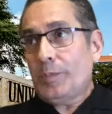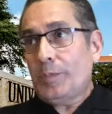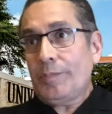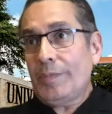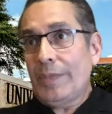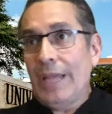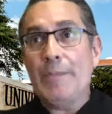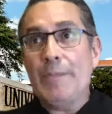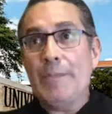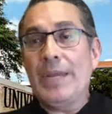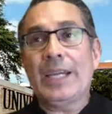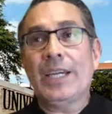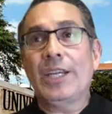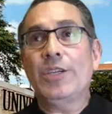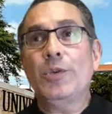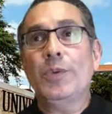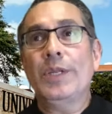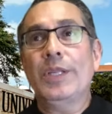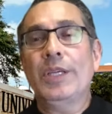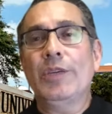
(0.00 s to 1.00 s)
I'm not going
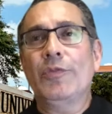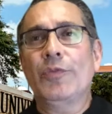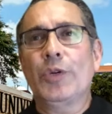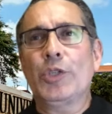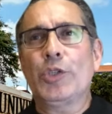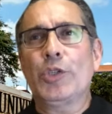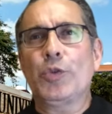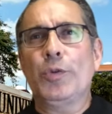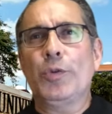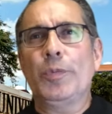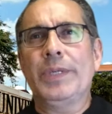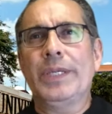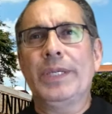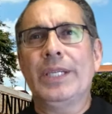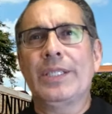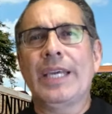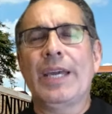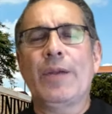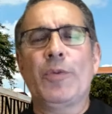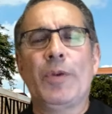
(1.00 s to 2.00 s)
to do anything virtual
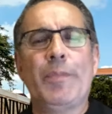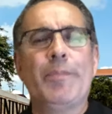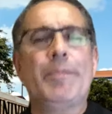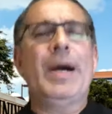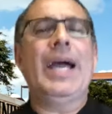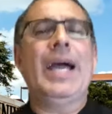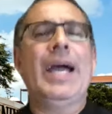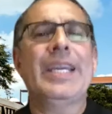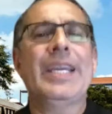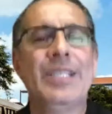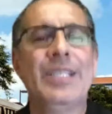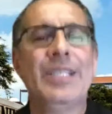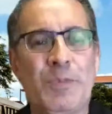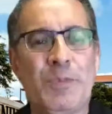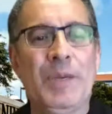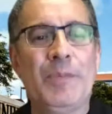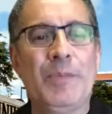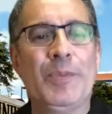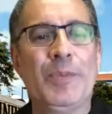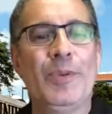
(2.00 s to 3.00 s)
because that reminds
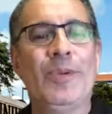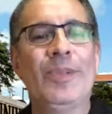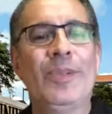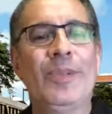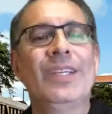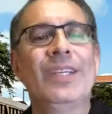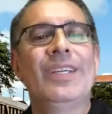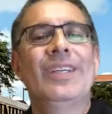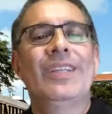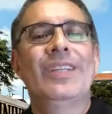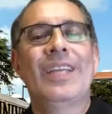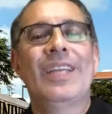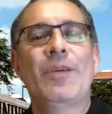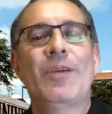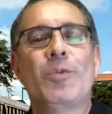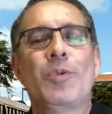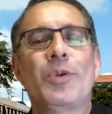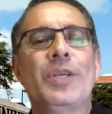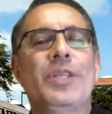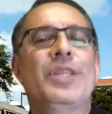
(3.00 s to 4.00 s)
people that
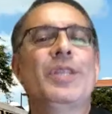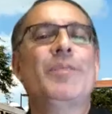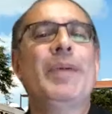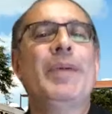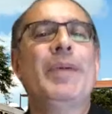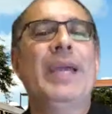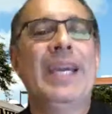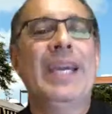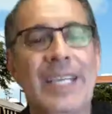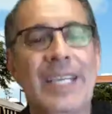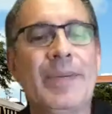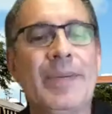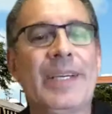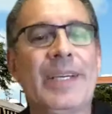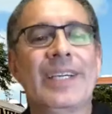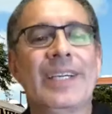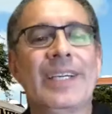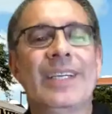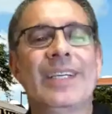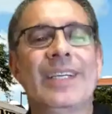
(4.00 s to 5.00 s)
we're in the
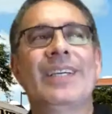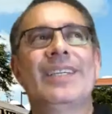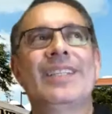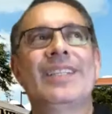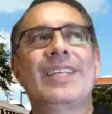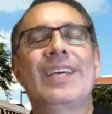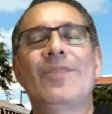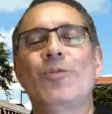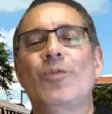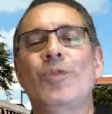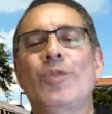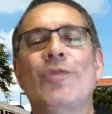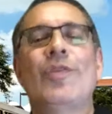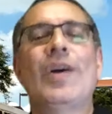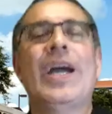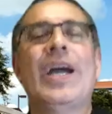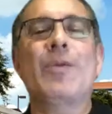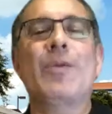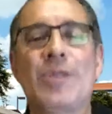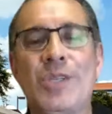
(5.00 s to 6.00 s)
pandemic, uh, that the
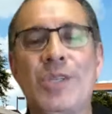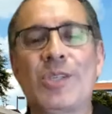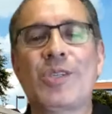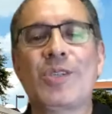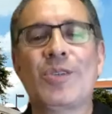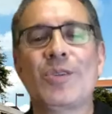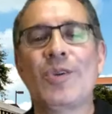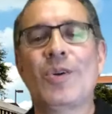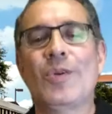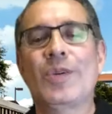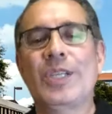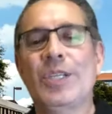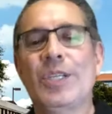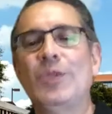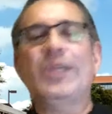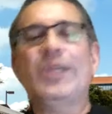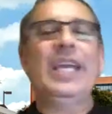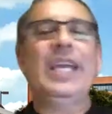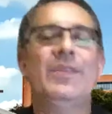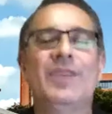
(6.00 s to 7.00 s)
virus is still going, and you
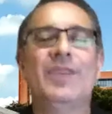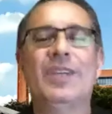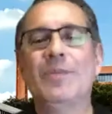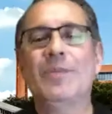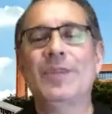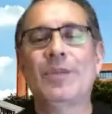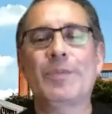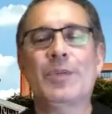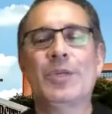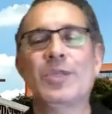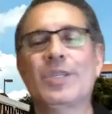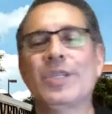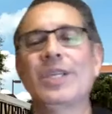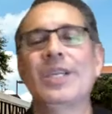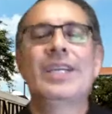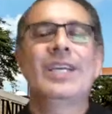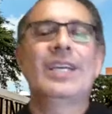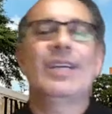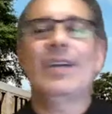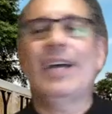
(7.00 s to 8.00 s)
can't even come into person.
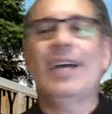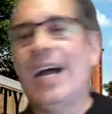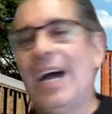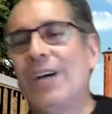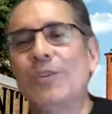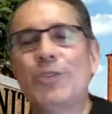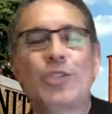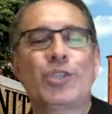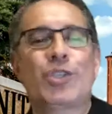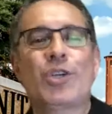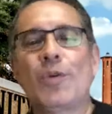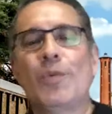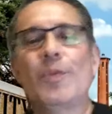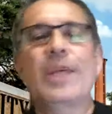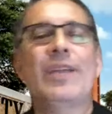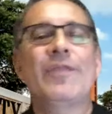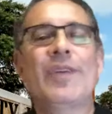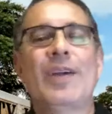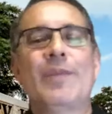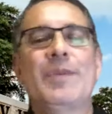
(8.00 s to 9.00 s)
I'll show that
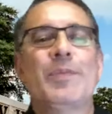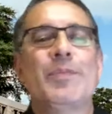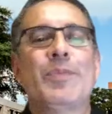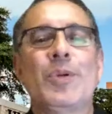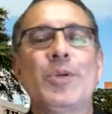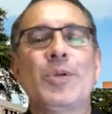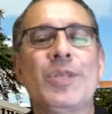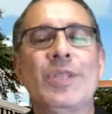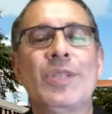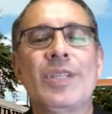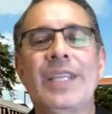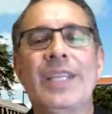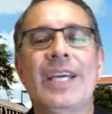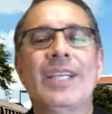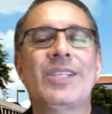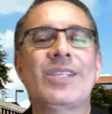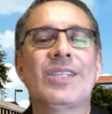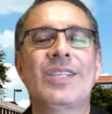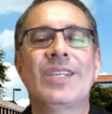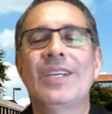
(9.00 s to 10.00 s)
if I'm in person, that
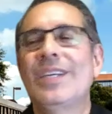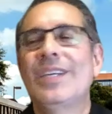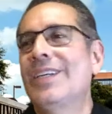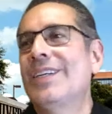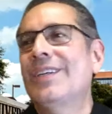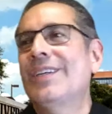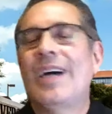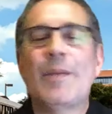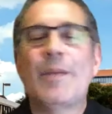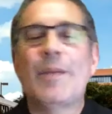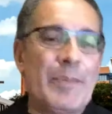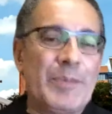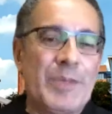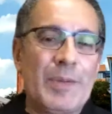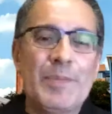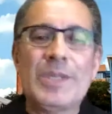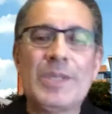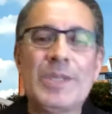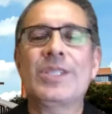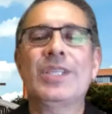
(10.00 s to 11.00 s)
that's I'm
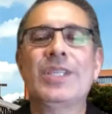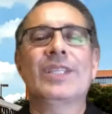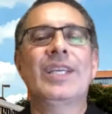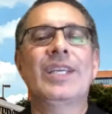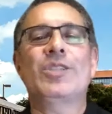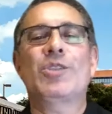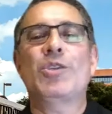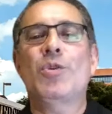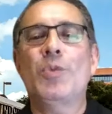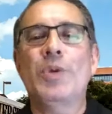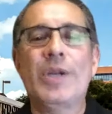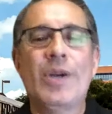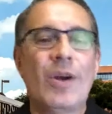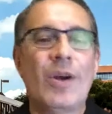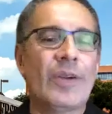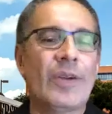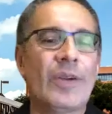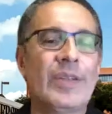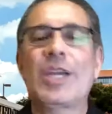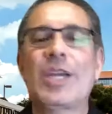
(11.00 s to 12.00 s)
optimistic. That's who we
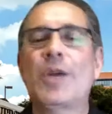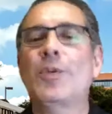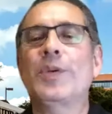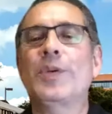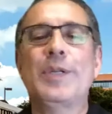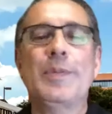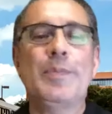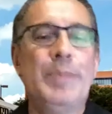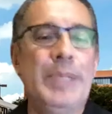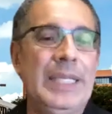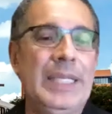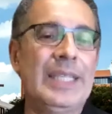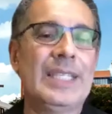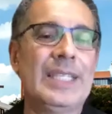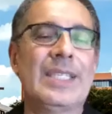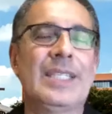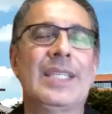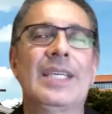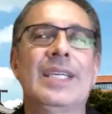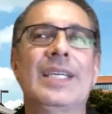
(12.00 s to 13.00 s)
are. That's how we're going to beat
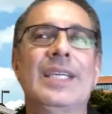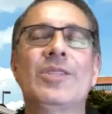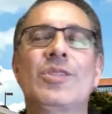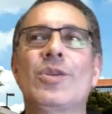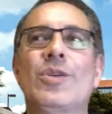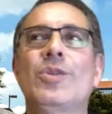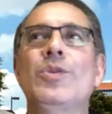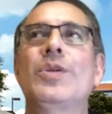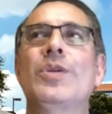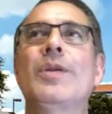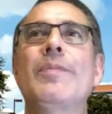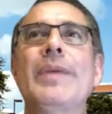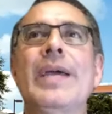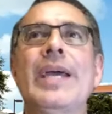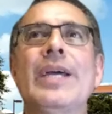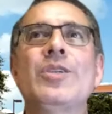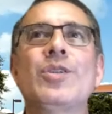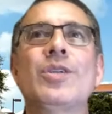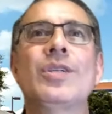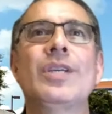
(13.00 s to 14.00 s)
this thing. And so you can
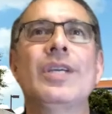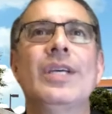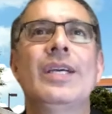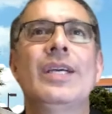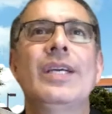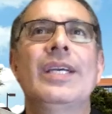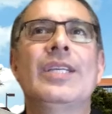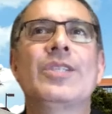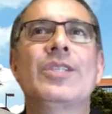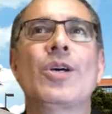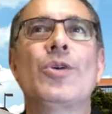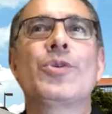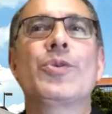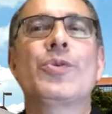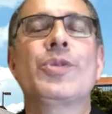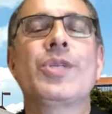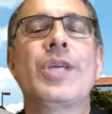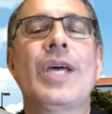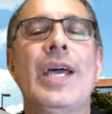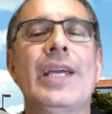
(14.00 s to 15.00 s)
imagine it's
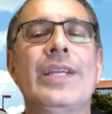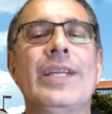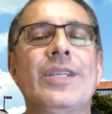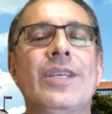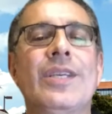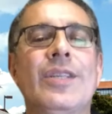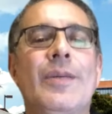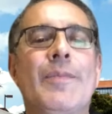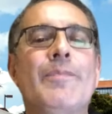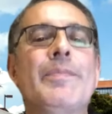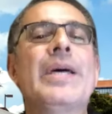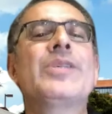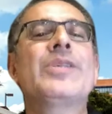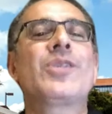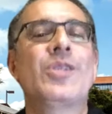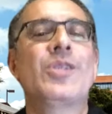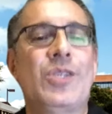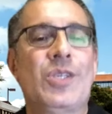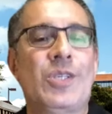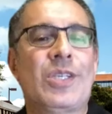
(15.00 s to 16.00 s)
also tied to the
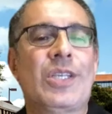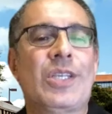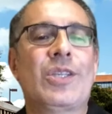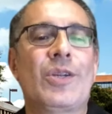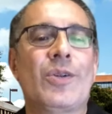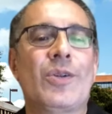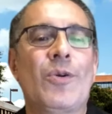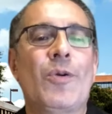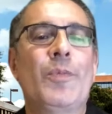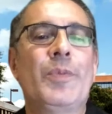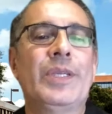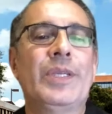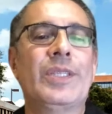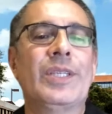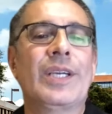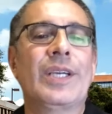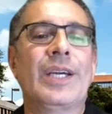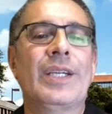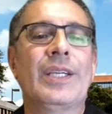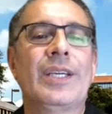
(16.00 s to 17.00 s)
messages that they're hoping to
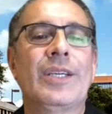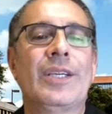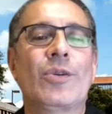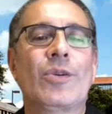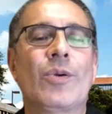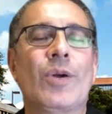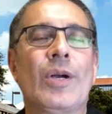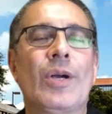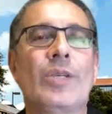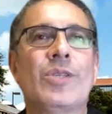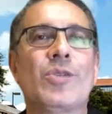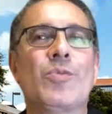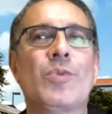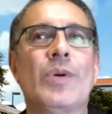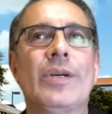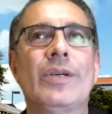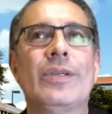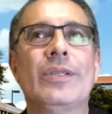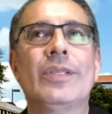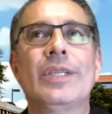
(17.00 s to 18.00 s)
kind of get across as
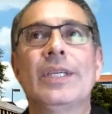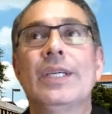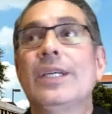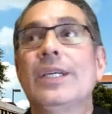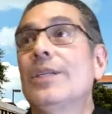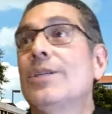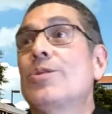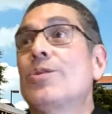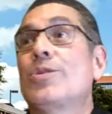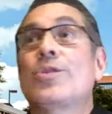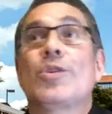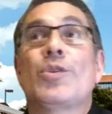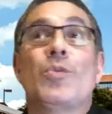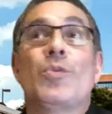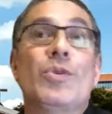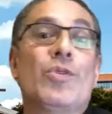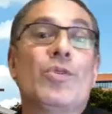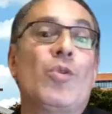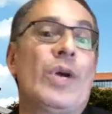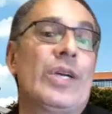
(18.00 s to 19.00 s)
well. So the
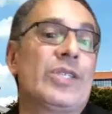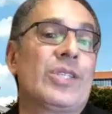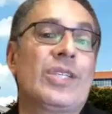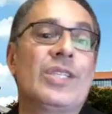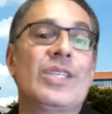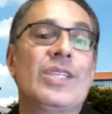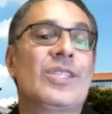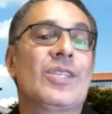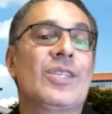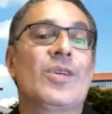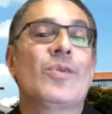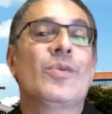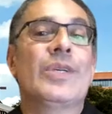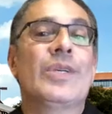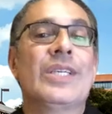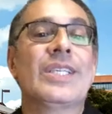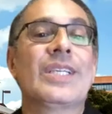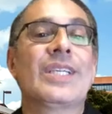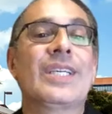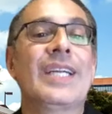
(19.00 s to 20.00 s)
real question is, you know,
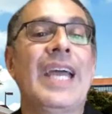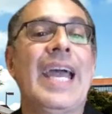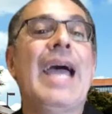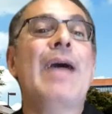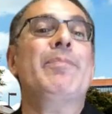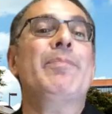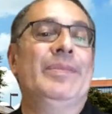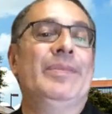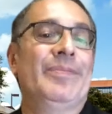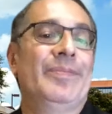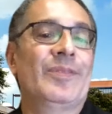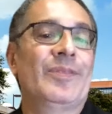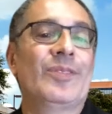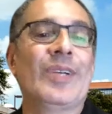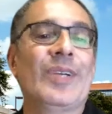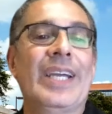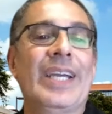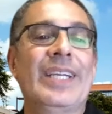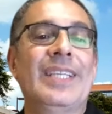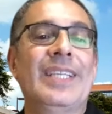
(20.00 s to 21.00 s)
is it going to happen,
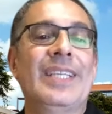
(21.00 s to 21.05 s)
right?